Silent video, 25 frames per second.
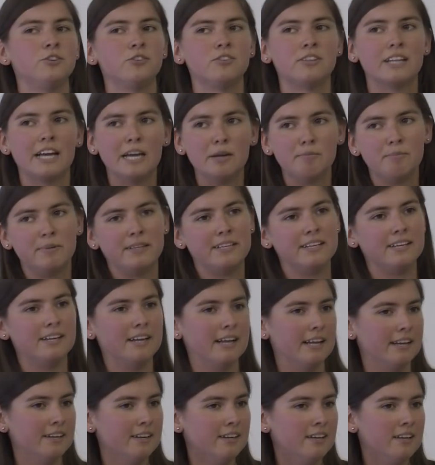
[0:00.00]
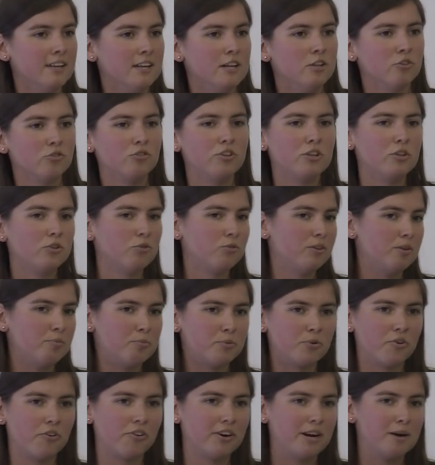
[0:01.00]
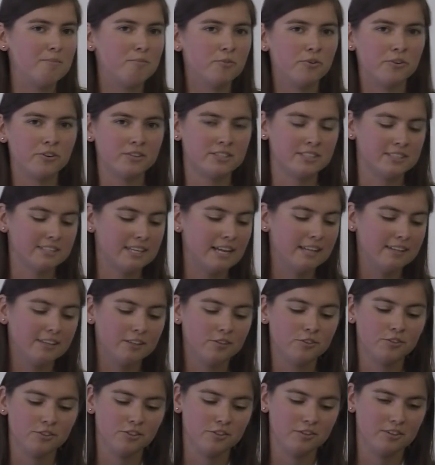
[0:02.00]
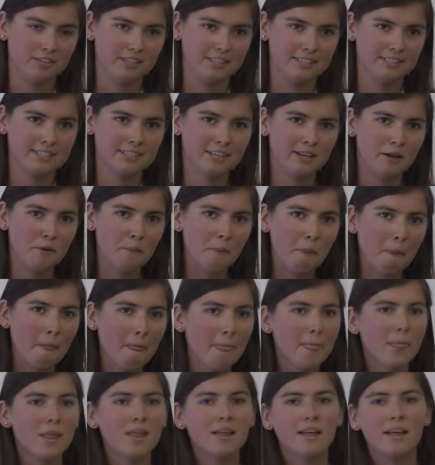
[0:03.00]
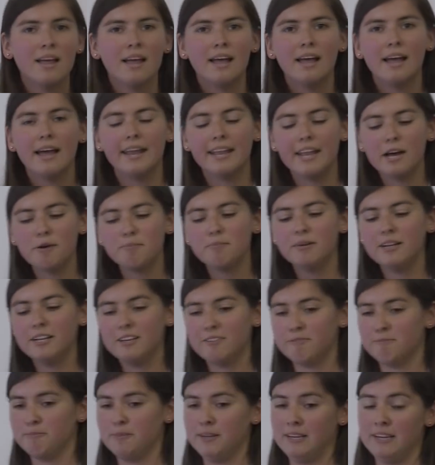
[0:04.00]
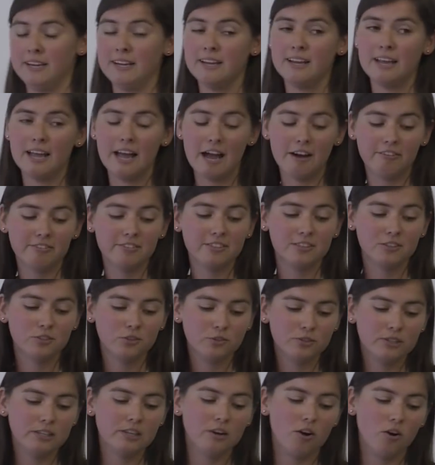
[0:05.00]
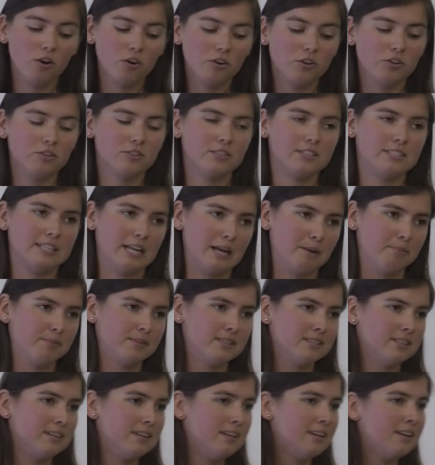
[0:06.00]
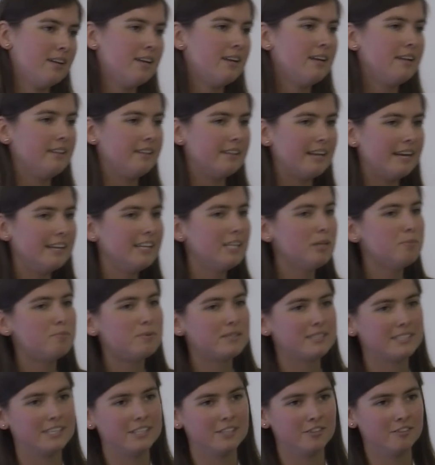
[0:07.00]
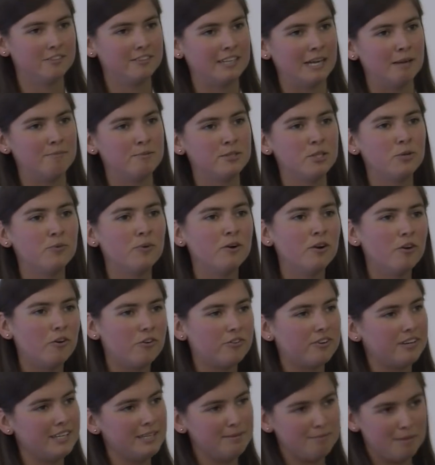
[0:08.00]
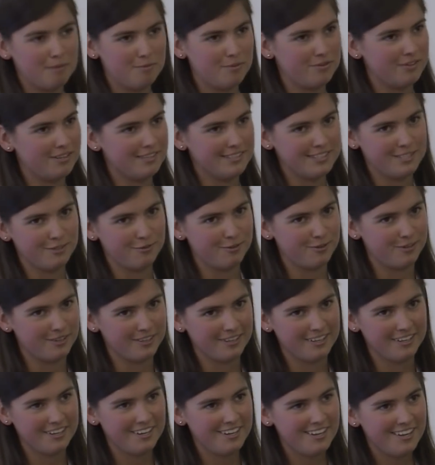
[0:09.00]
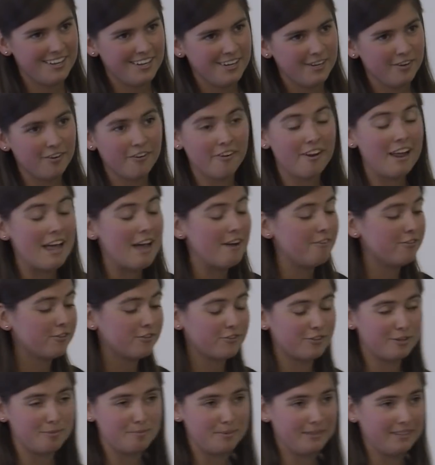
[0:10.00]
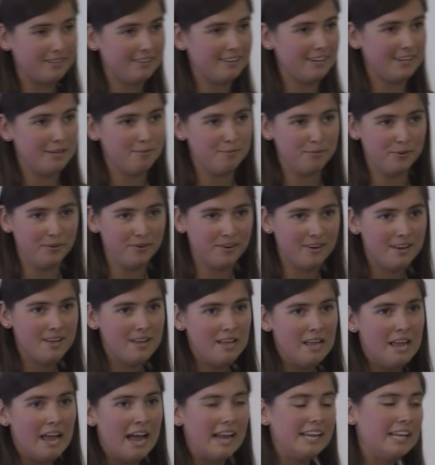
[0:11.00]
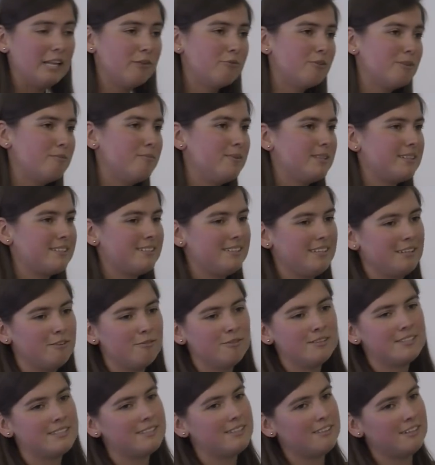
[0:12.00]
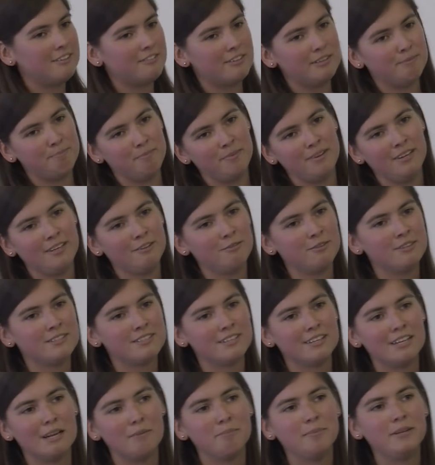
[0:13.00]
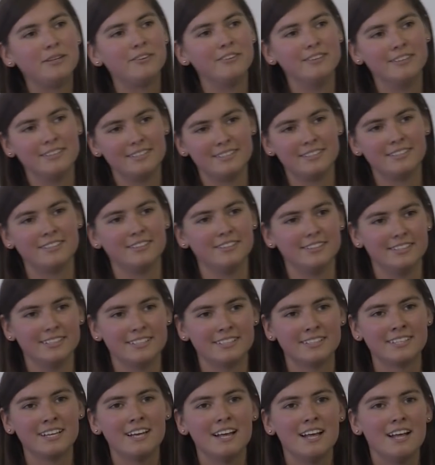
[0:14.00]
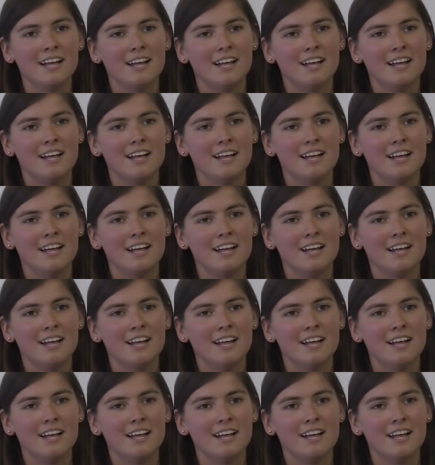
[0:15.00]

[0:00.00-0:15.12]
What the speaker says: you type it again to the program, or just add it to your list. And now believe me, after doing all those steps, 90% of times you will already memorize the word. You don't have to repeat it anymore. And it will still appear in the series